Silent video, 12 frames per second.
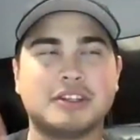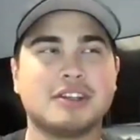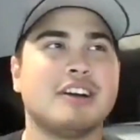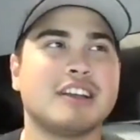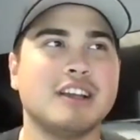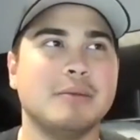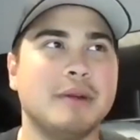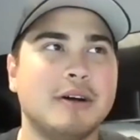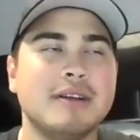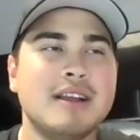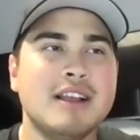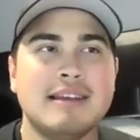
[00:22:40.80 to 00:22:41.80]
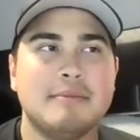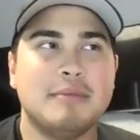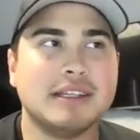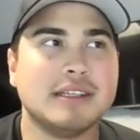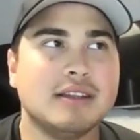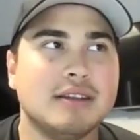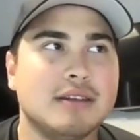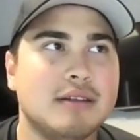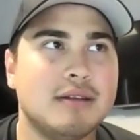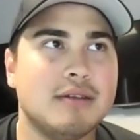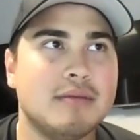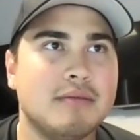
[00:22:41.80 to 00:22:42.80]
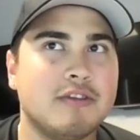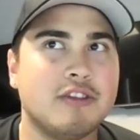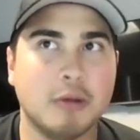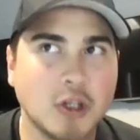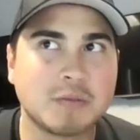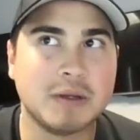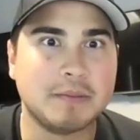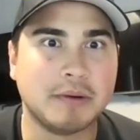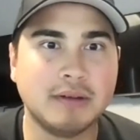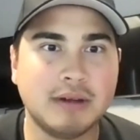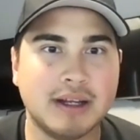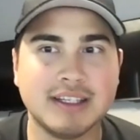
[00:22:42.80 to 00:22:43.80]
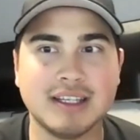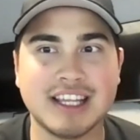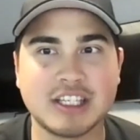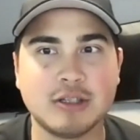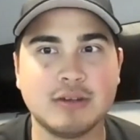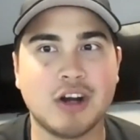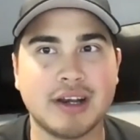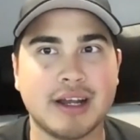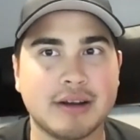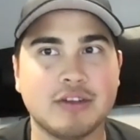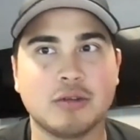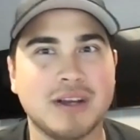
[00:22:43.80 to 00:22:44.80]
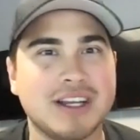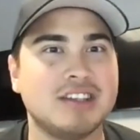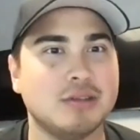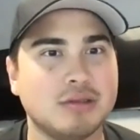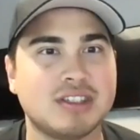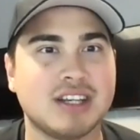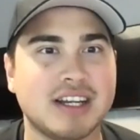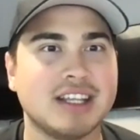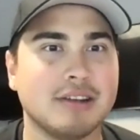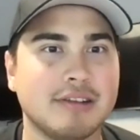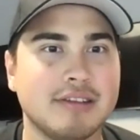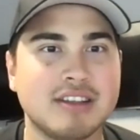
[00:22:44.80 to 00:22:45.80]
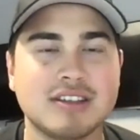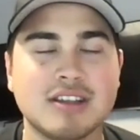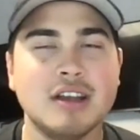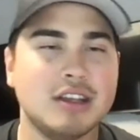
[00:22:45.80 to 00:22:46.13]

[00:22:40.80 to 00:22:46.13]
talking about. But for most people, unless you've gone out of your way to study and learn this,